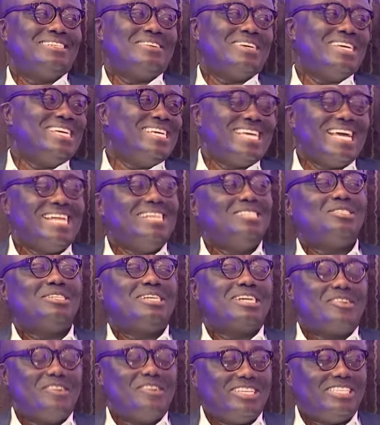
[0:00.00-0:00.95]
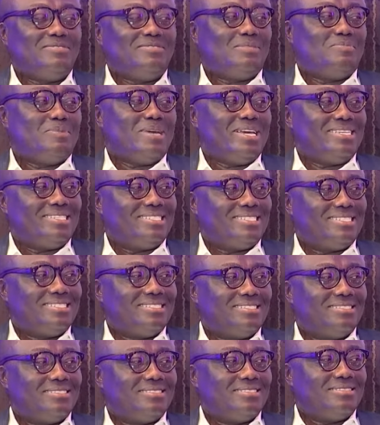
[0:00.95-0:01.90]
yes. in getting to the creative space.
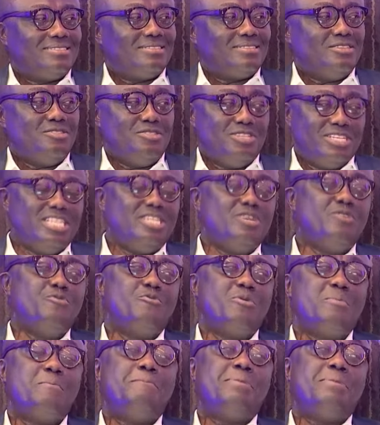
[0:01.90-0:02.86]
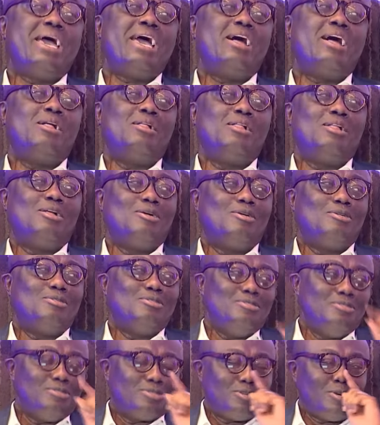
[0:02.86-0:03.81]
Yes, that's Did right. you rebel
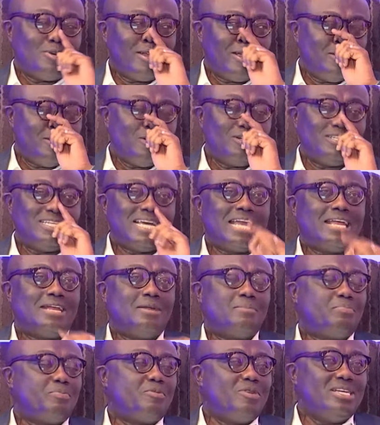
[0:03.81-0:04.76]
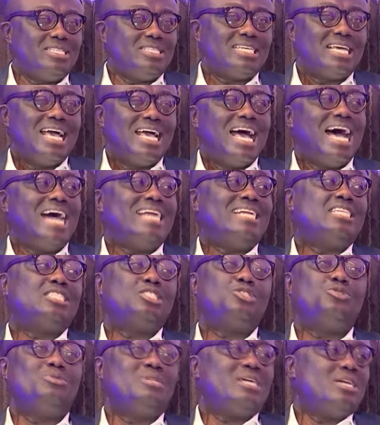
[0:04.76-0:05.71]
or you thought that your dad at the point
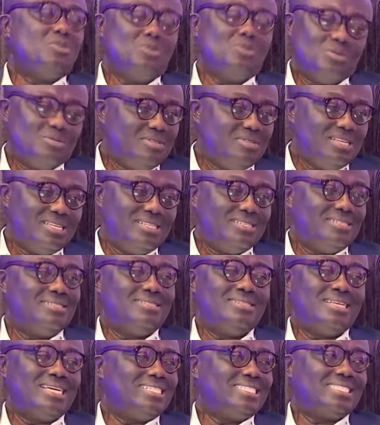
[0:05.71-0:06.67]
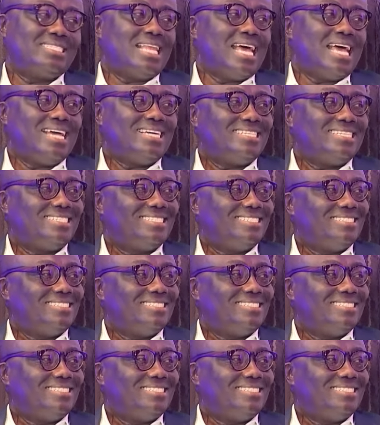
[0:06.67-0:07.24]
understood that, oh, That is light.